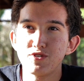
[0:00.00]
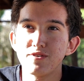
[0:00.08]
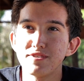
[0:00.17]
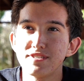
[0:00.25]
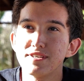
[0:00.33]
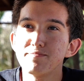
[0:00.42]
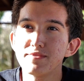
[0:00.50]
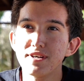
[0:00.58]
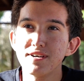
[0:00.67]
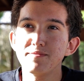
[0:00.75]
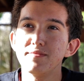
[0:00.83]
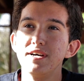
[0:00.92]
So a
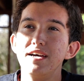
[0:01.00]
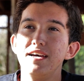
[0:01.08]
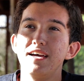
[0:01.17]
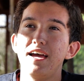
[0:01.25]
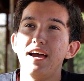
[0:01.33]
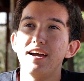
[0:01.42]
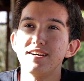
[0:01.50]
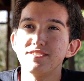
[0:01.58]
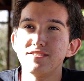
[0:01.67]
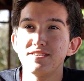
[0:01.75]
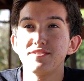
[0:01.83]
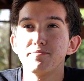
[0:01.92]
symptom,
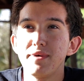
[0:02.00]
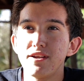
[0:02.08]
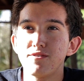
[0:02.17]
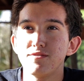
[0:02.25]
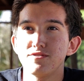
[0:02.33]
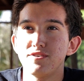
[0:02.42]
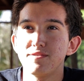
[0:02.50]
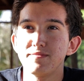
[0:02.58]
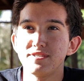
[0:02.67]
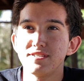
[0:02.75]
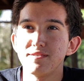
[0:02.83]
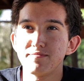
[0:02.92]
as in the medical term,
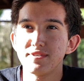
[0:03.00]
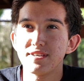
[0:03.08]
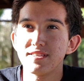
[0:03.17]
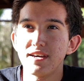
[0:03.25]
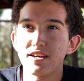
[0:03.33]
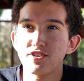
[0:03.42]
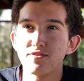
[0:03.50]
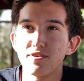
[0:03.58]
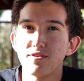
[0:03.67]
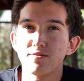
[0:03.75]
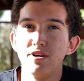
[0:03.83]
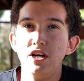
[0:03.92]
is something that
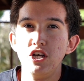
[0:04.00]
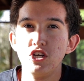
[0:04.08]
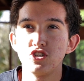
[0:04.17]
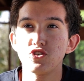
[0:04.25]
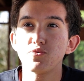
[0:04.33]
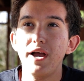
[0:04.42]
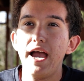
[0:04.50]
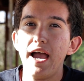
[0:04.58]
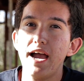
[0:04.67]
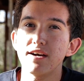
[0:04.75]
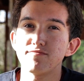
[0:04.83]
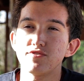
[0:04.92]
you
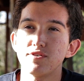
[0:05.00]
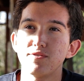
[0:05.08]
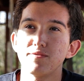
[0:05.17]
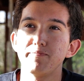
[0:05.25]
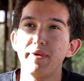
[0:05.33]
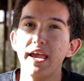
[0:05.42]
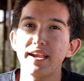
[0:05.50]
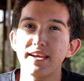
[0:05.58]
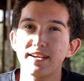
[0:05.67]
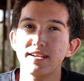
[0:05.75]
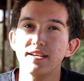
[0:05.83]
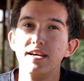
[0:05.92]
have. So
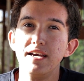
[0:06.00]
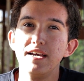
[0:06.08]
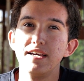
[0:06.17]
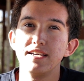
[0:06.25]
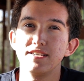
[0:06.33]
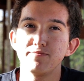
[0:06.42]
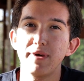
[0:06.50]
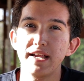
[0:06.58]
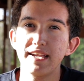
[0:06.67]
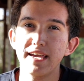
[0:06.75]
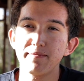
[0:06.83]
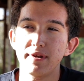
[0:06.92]
manic is my
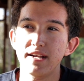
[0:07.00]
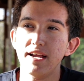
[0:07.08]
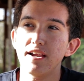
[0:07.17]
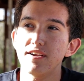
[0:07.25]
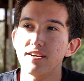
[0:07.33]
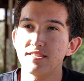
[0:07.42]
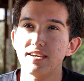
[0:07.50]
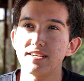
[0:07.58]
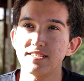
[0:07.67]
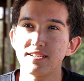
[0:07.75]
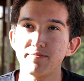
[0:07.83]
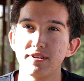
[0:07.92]
name, and I kind of got the
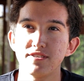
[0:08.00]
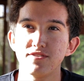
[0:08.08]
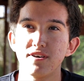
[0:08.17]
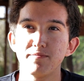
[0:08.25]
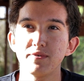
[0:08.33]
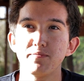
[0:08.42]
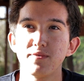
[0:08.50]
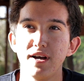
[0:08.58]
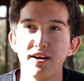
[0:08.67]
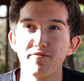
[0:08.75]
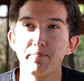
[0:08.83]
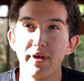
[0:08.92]
idea because a lot of people
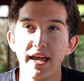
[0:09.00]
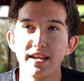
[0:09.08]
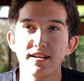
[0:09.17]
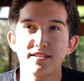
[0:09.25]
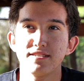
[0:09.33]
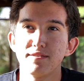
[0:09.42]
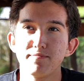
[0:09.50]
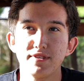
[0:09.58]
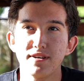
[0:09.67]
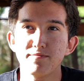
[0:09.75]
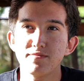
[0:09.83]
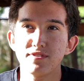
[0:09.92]
have manic
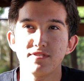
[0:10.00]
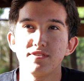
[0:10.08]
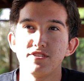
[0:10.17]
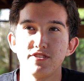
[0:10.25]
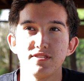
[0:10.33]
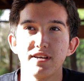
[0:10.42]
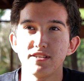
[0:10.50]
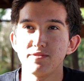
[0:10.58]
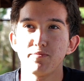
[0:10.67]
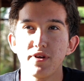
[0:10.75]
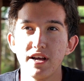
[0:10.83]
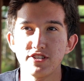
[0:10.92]
symptoms, such as like
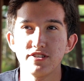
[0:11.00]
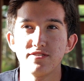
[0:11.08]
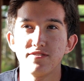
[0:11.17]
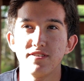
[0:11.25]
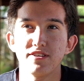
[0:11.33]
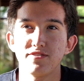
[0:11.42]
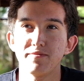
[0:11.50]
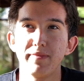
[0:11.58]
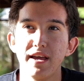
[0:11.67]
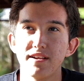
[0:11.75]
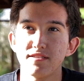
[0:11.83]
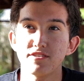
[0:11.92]
depression or like they're
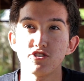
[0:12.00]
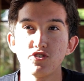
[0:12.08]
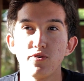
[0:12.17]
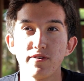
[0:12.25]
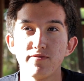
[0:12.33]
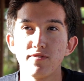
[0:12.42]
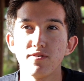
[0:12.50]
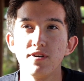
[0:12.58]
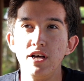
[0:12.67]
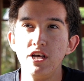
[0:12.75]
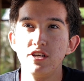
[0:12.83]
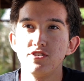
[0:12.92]
manically joyful.
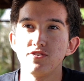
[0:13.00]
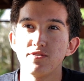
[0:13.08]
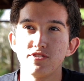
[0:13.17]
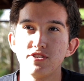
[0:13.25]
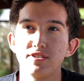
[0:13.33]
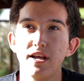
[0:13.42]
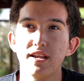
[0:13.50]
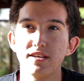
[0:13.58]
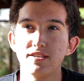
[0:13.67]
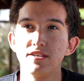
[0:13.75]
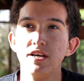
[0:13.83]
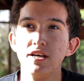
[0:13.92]
So it's just kind